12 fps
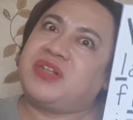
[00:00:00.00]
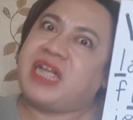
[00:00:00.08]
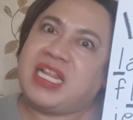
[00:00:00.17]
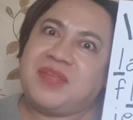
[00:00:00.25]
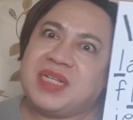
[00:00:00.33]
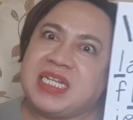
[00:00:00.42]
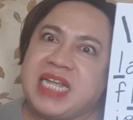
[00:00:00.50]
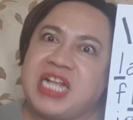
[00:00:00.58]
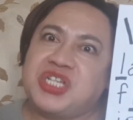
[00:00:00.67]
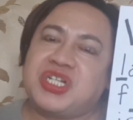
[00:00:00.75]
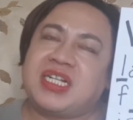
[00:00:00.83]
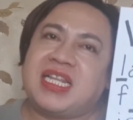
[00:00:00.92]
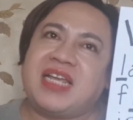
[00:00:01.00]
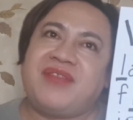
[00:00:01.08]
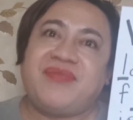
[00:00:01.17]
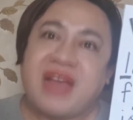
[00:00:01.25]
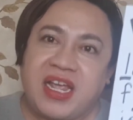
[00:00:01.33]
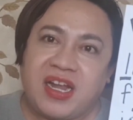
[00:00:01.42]
element in nature like
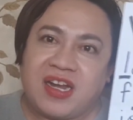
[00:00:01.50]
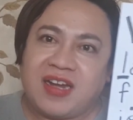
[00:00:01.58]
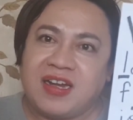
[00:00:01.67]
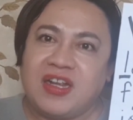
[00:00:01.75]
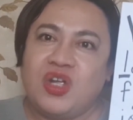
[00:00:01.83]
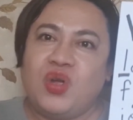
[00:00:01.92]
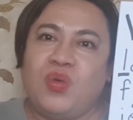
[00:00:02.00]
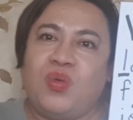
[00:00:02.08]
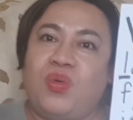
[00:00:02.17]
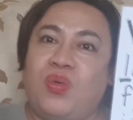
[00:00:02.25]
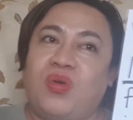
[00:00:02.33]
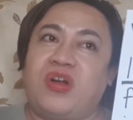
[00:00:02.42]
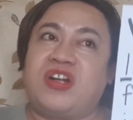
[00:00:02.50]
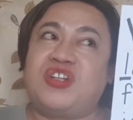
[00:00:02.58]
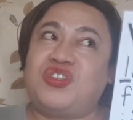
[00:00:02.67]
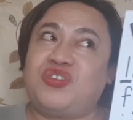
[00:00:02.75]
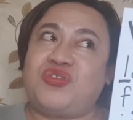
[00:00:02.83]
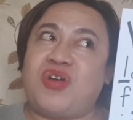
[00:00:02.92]
fire or
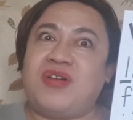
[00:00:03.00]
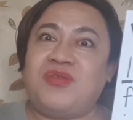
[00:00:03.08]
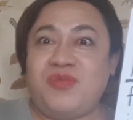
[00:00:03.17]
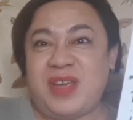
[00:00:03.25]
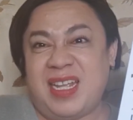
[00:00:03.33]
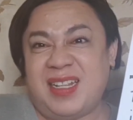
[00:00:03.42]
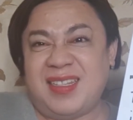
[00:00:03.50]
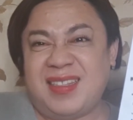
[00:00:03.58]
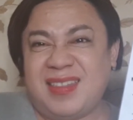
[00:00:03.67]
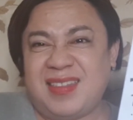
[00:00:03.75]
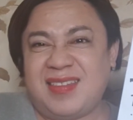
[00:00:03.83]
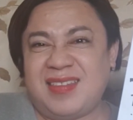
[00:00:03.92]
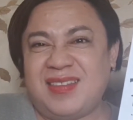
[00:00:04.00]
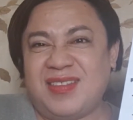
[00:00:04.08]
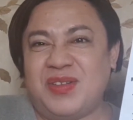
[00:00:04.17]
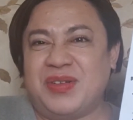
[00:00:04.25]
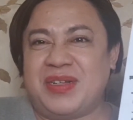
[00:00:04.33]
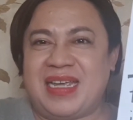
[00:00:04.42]
strong winds.
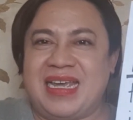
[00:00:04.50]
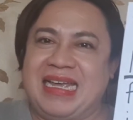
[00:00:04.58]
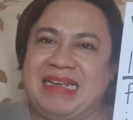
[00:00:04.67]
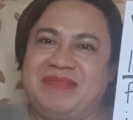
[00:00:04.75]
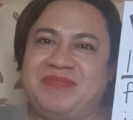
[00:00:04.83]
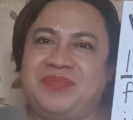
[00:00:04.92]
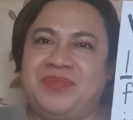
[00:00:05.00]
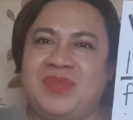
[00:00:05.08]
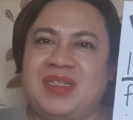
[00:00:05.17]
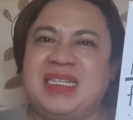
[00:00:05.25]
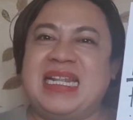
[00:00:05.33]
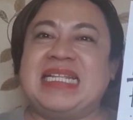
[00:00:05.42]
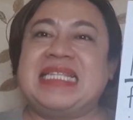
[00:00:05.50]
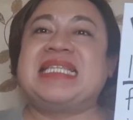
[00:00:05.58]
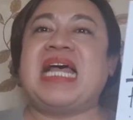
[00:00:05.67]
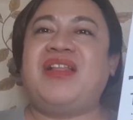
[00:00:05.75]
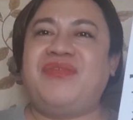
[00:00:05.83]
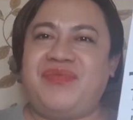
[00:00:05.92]
Okay, so that's
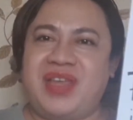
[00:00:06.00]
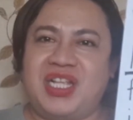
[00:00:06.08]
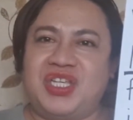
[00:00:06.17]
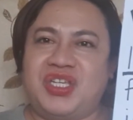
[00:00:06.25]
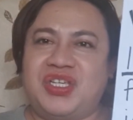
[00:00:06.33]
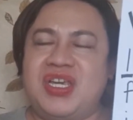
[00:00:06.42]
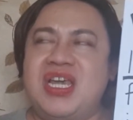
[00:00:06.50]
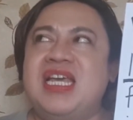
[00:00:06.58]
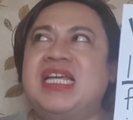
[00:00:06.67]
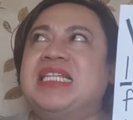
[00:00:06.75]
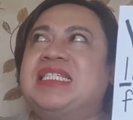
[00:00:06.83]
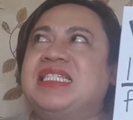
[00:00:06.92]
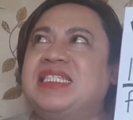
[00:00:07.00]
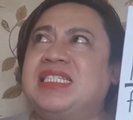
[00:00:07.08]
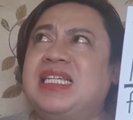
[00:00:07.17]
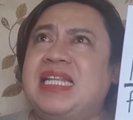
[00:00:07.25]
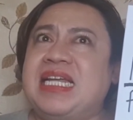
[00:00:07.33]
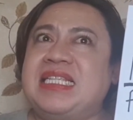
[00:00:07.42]
salvage. So
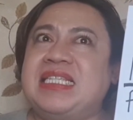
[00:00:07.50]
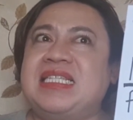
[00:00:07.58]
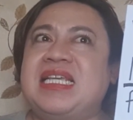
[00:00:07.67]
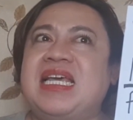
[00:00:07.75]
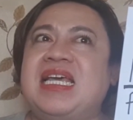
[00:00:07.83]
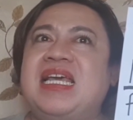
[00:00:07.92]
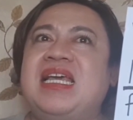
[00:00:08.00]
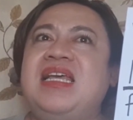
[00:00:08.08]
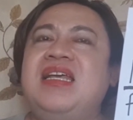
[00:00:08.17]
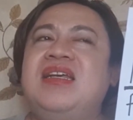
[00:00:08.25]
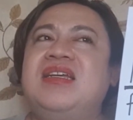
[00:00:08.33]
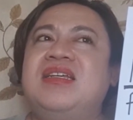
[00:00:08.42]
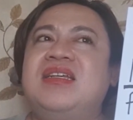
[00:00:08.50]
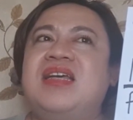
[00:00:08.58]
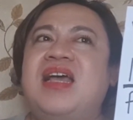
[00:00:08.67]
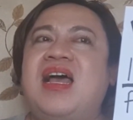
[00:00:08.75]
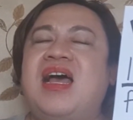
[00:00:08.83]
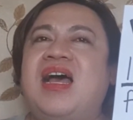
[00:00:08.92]
let's say
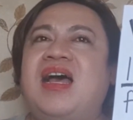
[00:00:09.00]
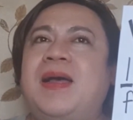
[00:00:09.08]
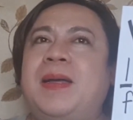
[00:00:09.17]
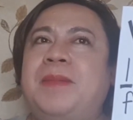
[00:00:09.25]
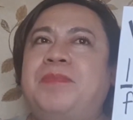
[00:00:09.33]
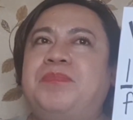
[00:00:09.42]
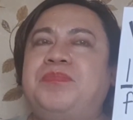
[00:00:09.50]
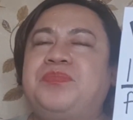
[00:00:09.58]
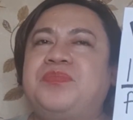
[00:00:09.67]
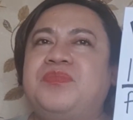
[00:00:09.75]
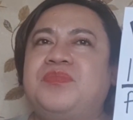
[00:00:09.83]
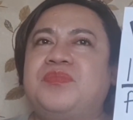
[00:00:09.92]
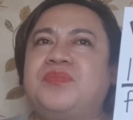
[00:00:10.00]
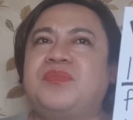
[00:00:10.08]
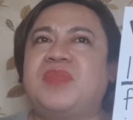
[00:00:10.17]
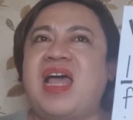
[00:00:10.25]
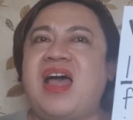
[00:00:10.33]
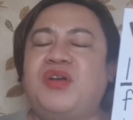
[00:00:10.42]

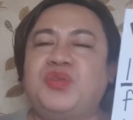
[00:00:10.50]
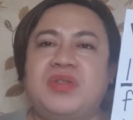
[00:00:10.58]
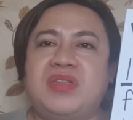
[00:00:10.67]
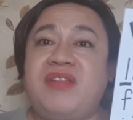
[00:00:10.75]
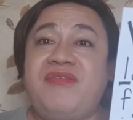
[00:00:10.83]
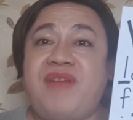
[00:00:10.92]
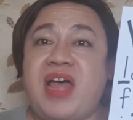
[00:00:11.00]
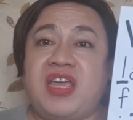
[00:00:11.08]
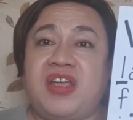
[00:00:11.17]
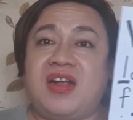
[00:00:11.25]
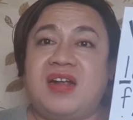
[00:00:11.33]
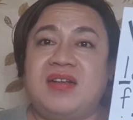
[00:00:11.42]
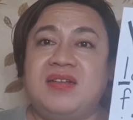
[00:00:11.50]
the house was on fire